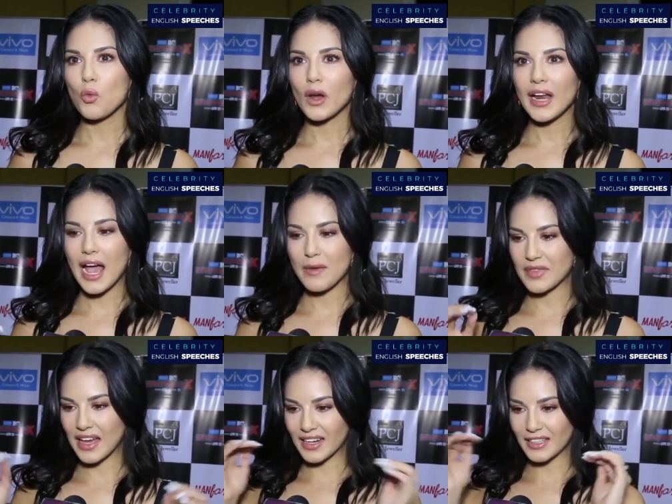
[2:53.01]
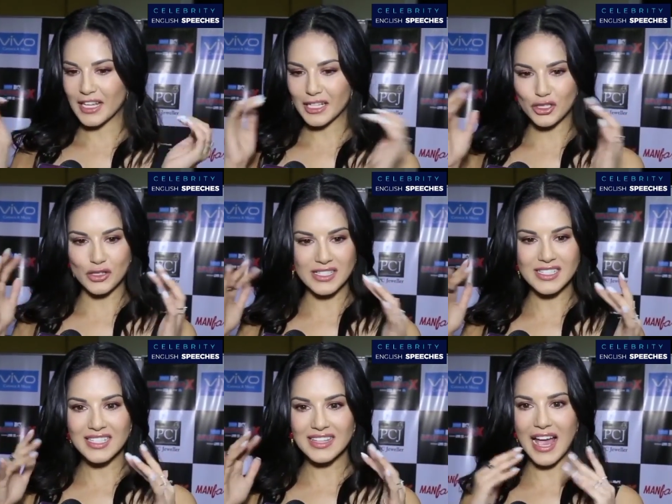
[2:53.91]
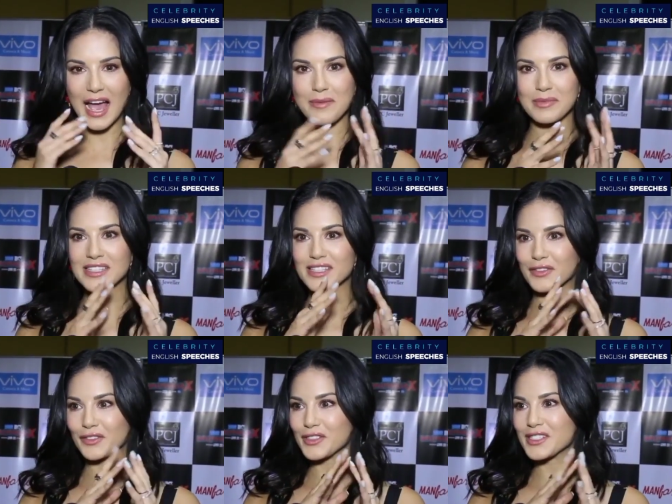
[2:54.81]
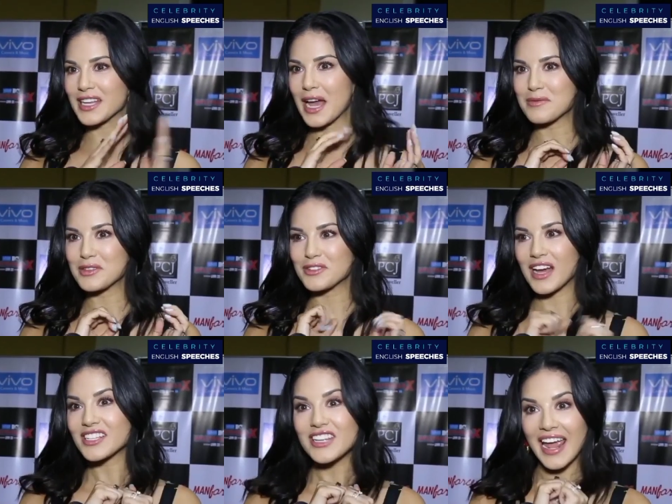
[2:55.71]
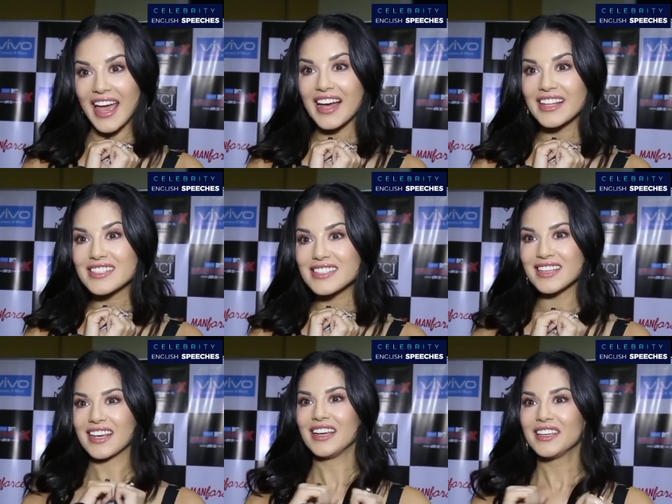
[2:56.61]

what hap- that electricity that happens the first time you touch hands,